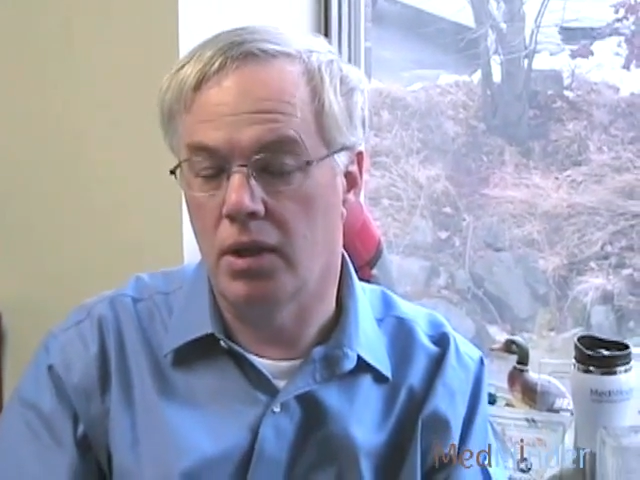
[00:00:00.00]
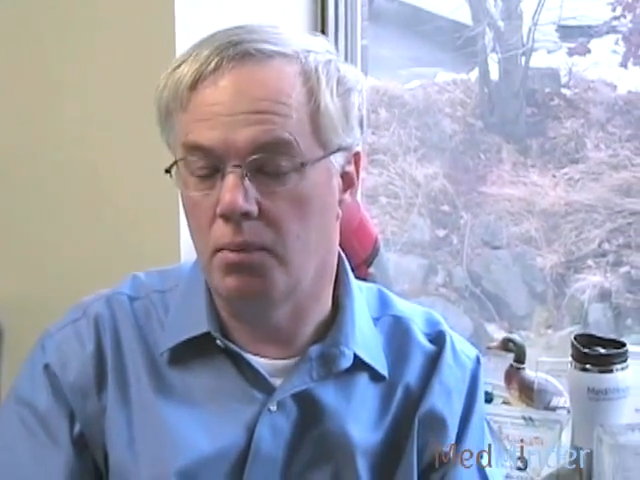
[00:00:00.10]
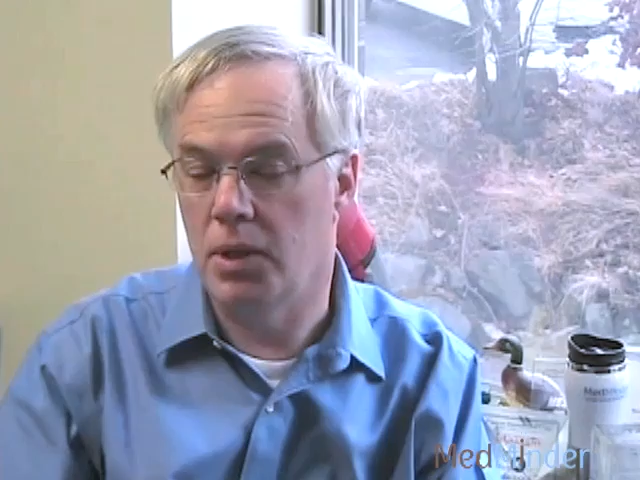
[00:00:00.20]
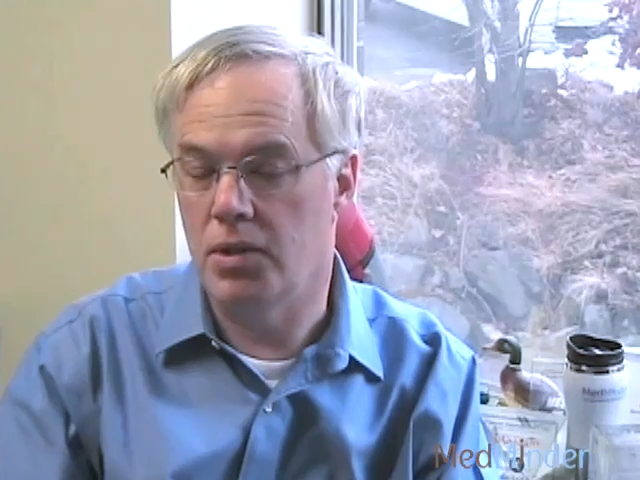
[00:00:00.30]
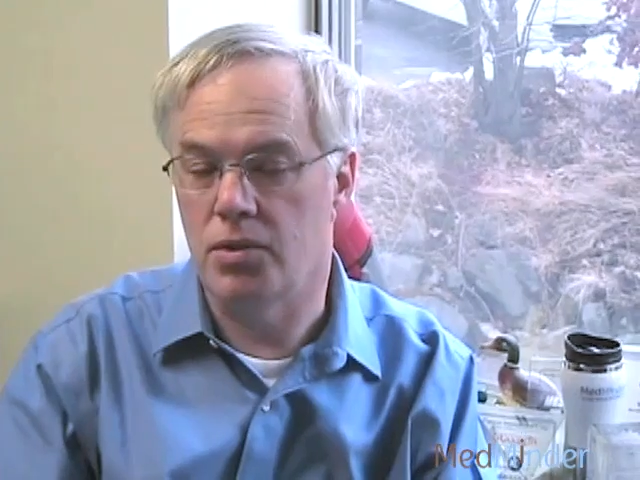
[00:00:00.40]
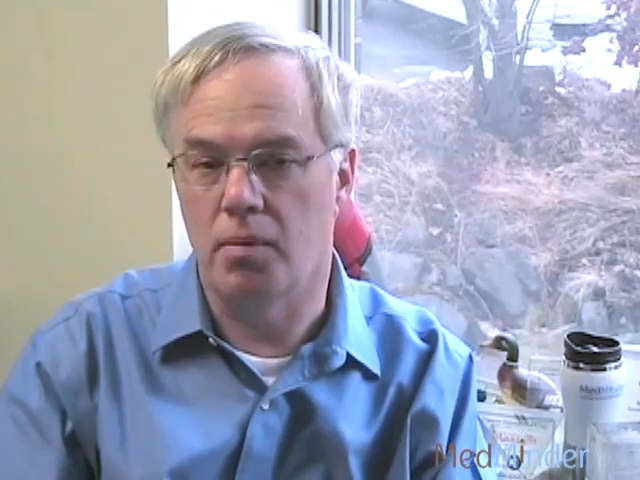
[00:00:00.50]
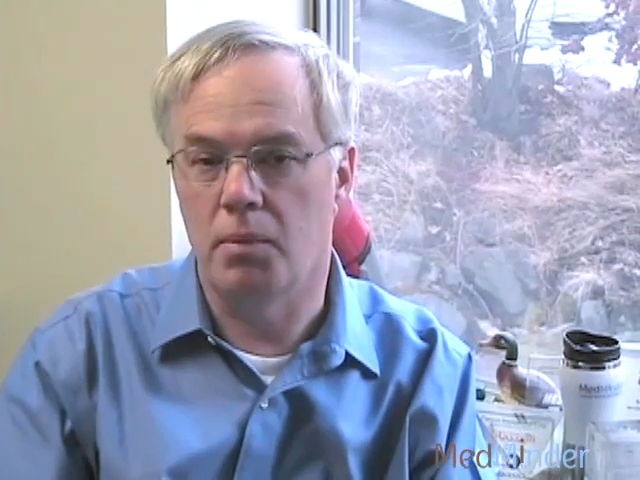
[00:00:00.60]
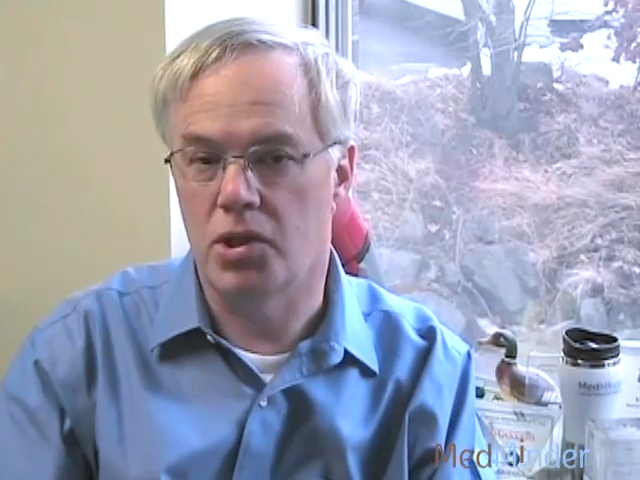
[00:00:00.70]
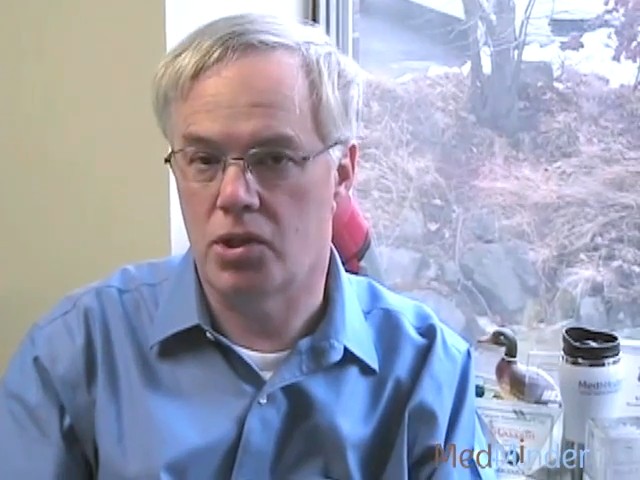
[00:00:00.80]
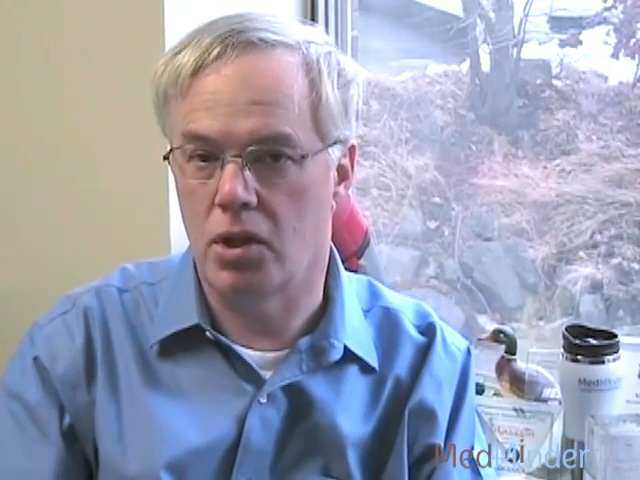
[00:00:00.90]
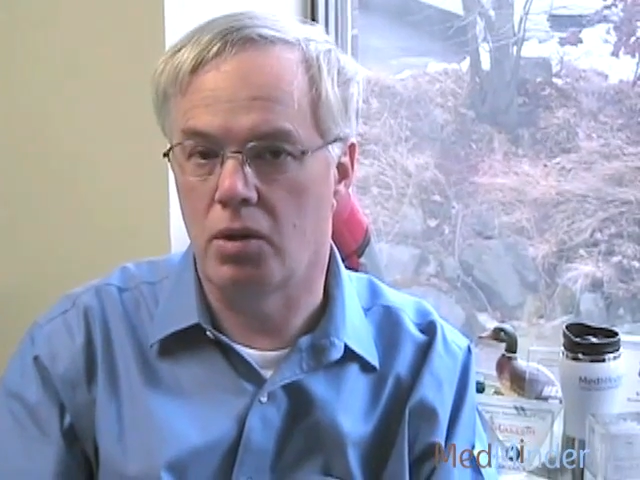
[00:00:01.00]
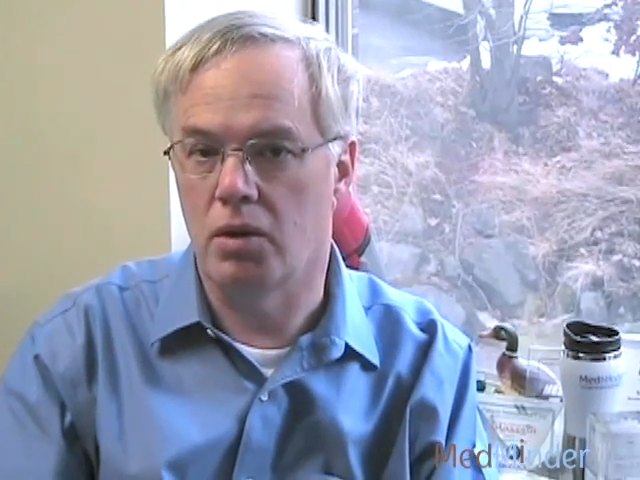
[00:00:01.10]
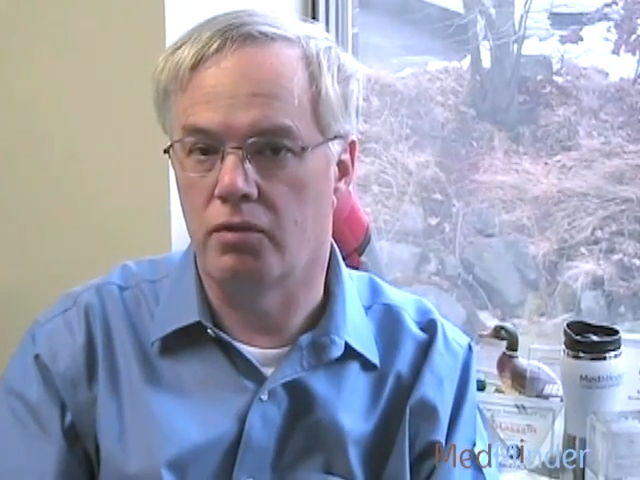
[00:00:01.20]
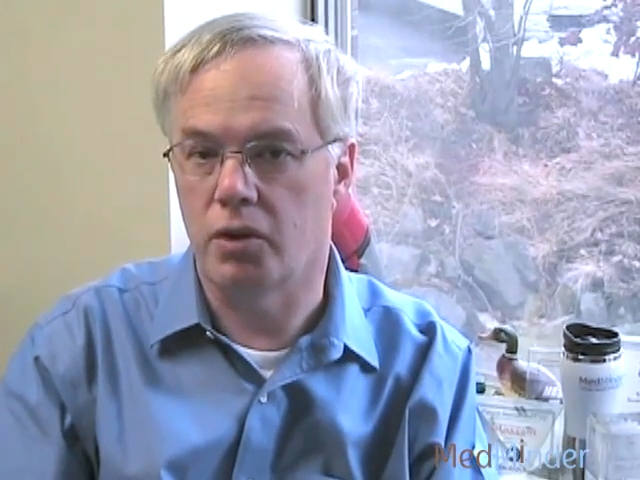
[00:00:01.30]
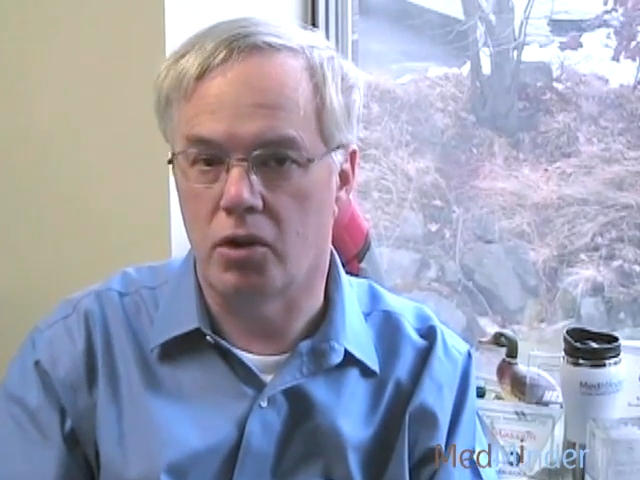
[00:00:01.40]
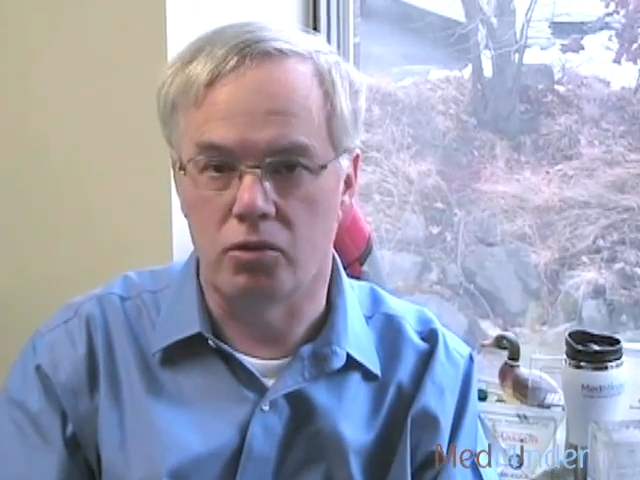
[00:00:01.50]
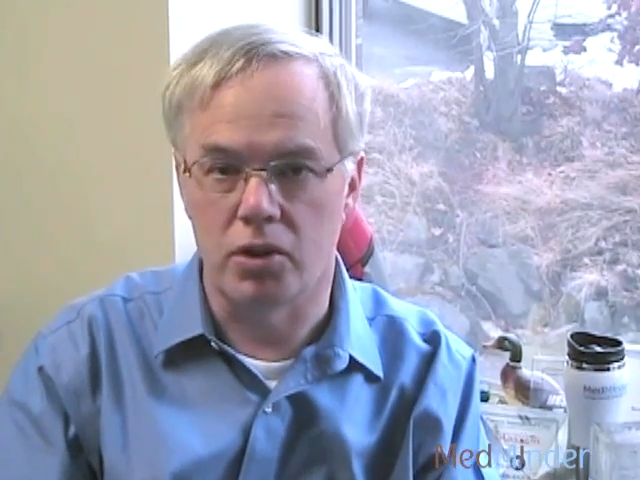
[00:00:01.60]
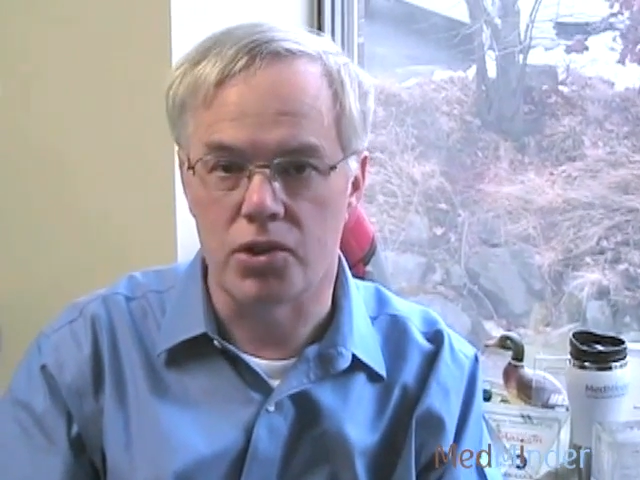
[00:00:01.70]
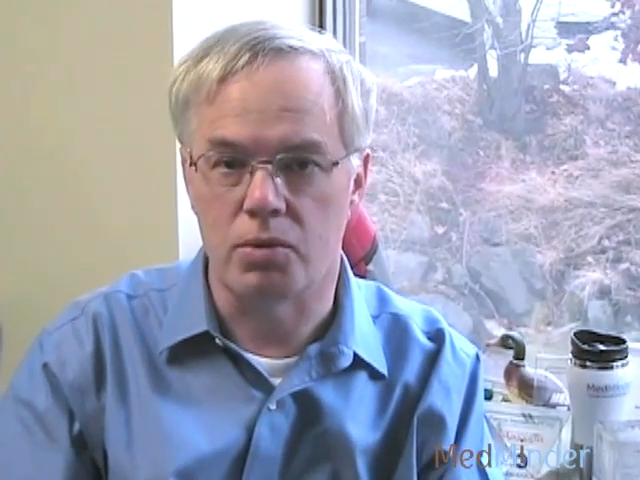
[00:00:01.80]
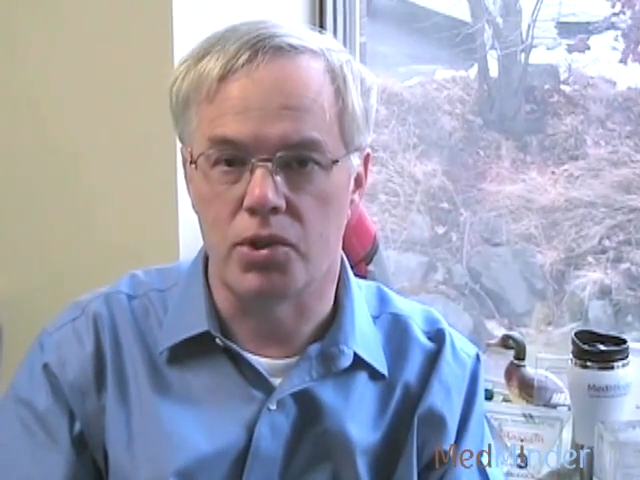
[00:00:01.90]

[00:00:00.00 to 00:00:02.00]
It means a much lower fall risk,